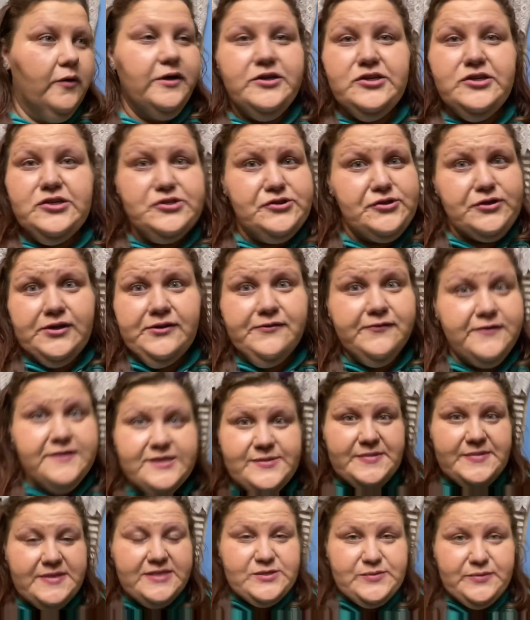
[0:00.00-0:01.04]
you're just looking for
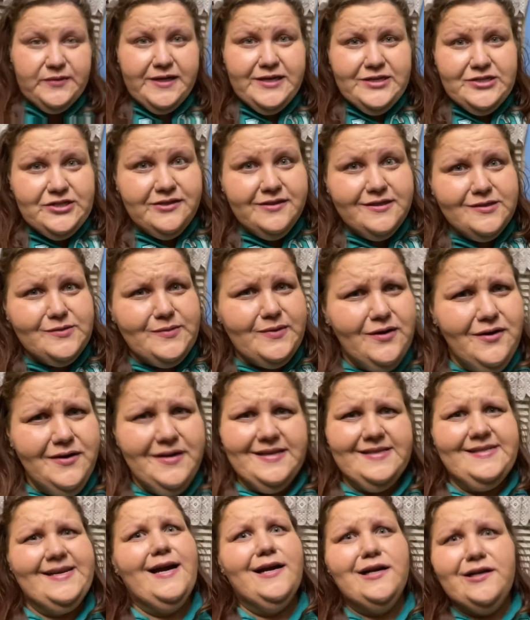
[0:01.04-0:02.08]
some inspiration, because we all
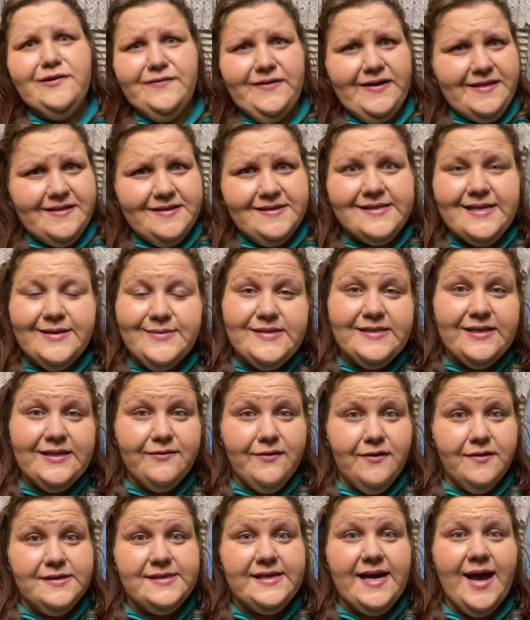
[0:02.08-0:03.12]
get tired of eating the same stuff
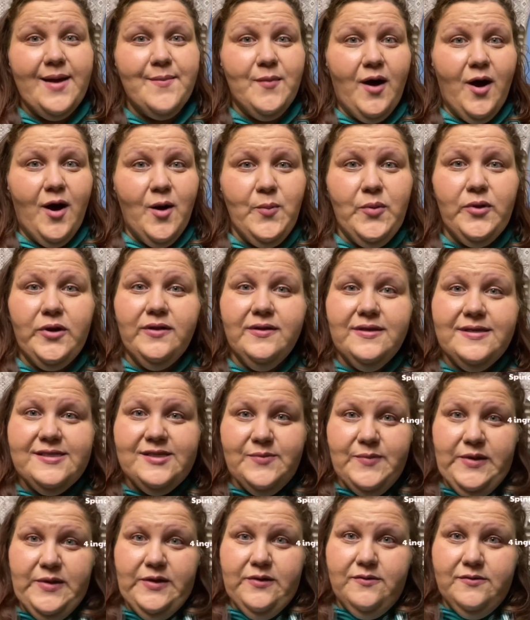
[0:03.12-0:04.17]
all the time, I'll put a list
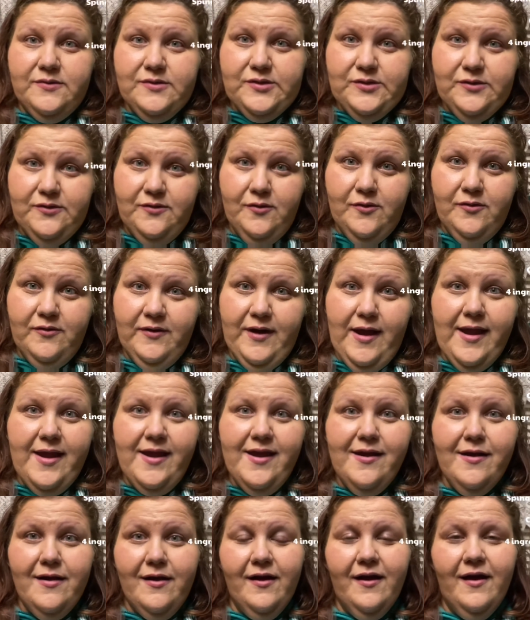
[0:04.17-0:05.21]
of meals right
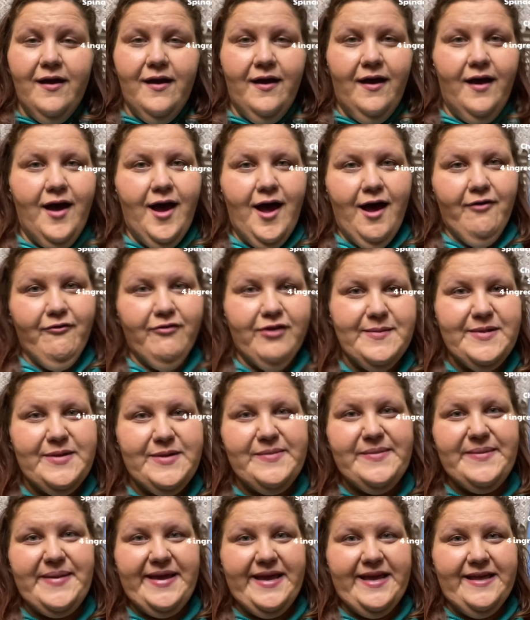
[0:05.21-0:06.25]
here of what I'm gonna
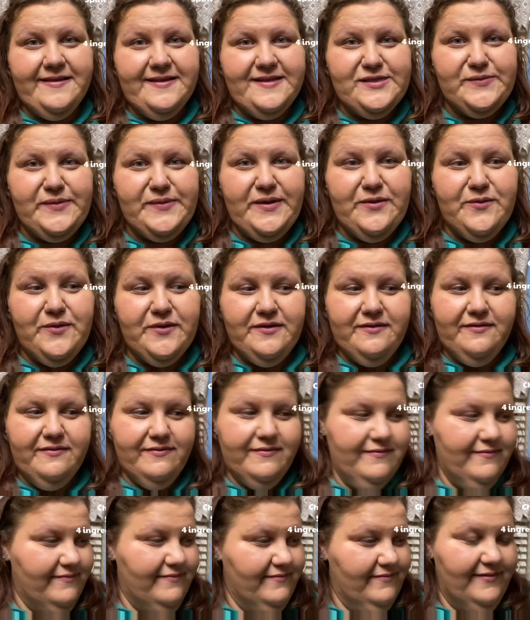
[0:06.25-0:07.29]
be making this week with
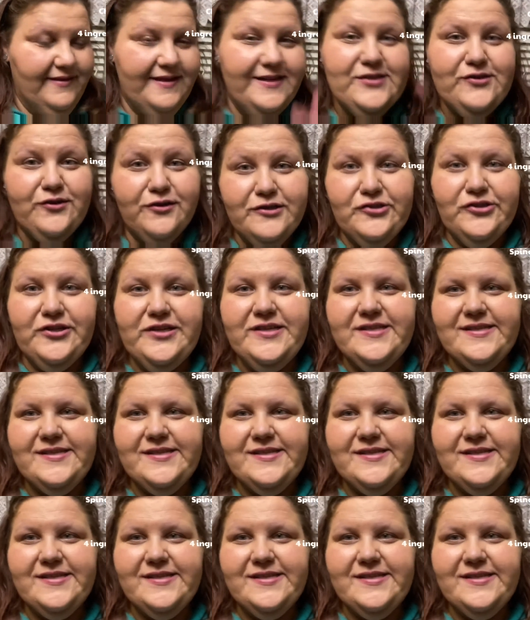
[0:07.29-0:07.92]
these groceries.